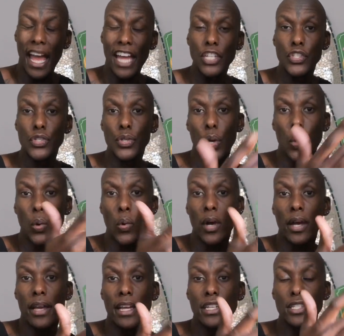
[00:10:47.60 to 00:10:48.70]
And so
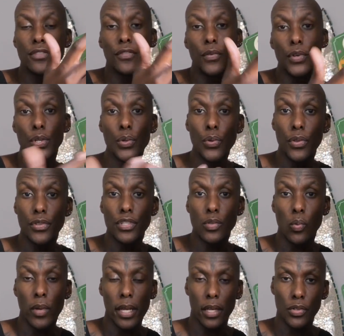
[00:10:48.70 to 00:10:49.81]
it is for you
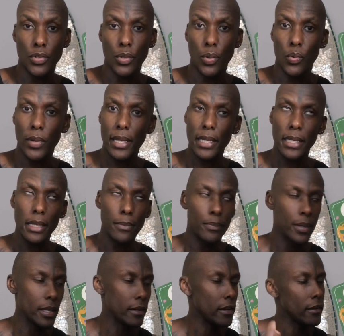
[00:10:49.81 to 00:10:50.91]
this week to
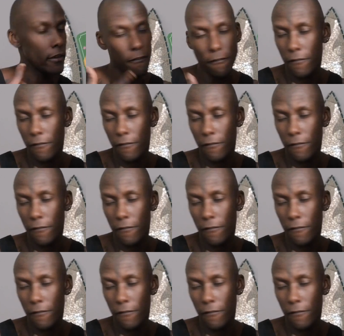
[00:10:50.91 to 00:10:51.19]
really be